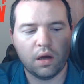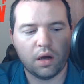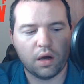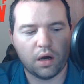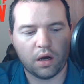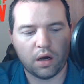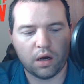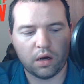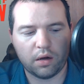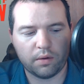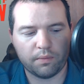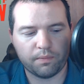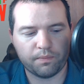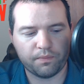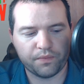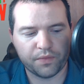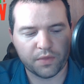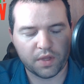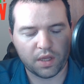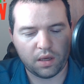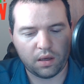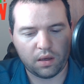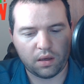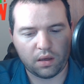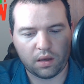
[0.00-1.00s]
Um,
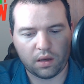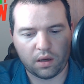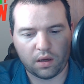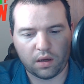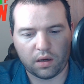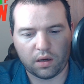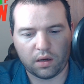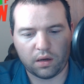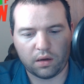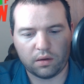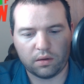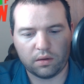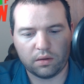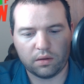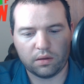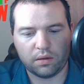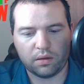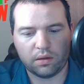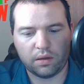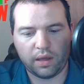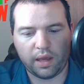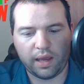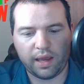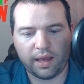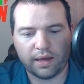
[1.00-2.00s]
uh,
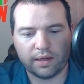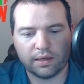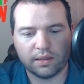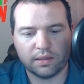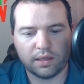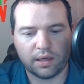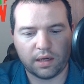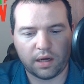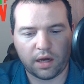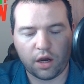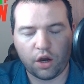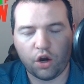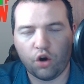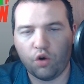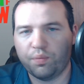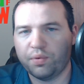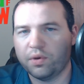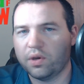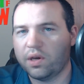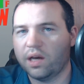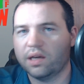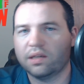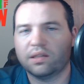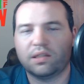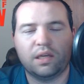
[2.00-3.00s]
and uh, I hope you
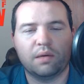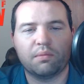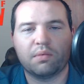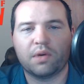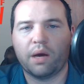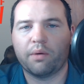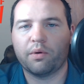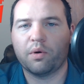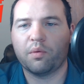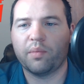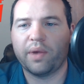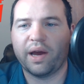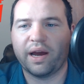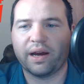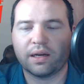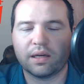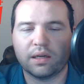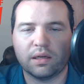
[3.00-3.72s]
guys keep coming back.